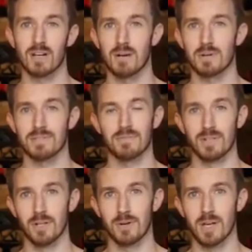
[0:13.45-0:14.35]
comics, and
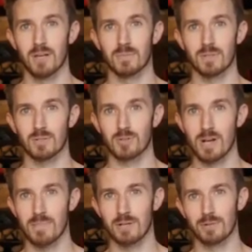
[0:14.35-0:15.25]
video games and
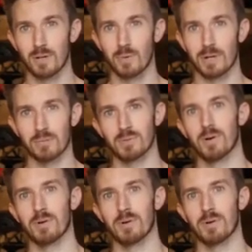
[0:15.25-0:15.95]
try and make real working